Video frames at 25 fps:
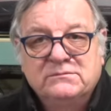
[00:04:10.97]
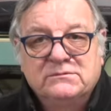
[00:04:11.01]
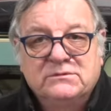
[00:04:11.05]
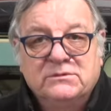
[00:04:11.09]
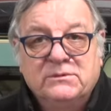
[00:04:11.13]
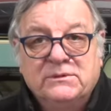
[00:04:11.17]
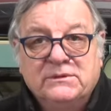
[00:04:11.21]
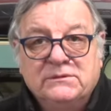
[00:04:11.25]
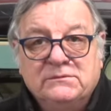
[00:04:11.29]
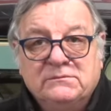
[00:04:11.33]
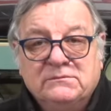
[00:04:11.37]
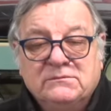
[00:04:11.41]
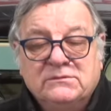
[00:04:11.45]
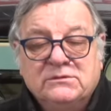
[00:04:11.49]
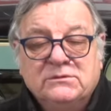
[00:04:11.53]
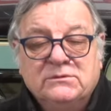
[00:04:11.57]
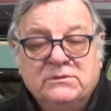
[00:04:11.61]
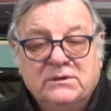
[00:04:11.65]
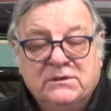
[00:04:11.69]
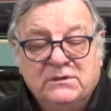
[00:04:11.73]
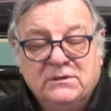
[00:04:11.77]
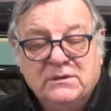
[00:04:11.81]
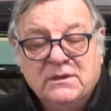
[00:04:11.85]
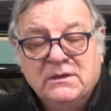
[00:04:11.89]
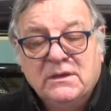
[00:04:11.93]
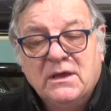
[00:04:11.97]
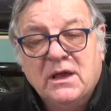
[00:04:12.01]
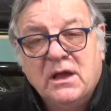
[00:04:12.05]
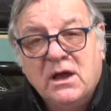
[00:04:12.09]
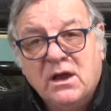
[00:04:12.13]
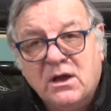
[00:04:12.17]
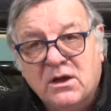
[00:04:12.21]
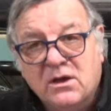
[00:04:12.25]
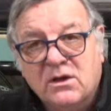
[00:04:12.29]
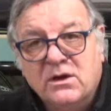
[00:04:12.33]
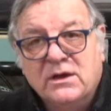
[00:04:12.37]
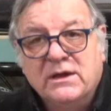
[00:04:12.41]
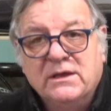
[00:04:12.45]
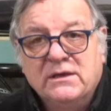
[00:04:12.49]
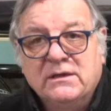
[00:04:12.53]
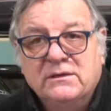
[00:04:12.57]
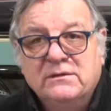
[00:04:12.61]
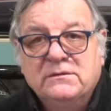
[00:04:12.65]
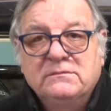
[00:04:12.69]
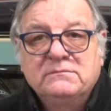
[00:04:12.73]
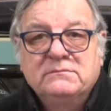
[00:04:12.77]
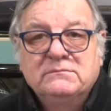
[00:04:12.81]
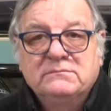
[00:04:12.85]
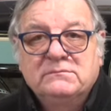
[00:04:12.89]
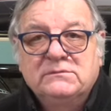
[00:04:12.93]
a
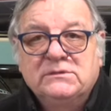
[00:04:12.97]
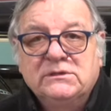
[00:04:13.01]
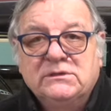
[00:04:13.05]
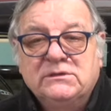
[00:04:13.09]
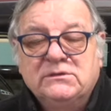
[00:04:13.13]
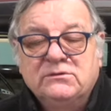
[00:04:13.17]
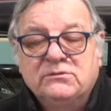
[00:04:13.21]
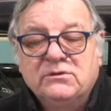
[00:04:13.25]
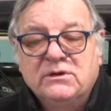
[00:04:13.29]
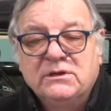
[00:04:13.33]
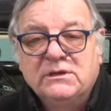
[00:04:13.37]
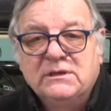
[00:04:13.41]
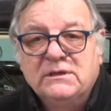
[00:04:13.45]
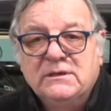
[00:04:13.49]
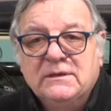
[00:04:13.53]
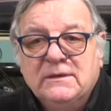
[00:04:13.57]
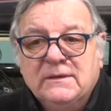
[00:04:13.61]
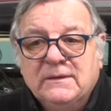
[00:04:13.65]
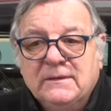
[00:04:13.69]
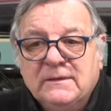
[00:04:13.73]
higher degree.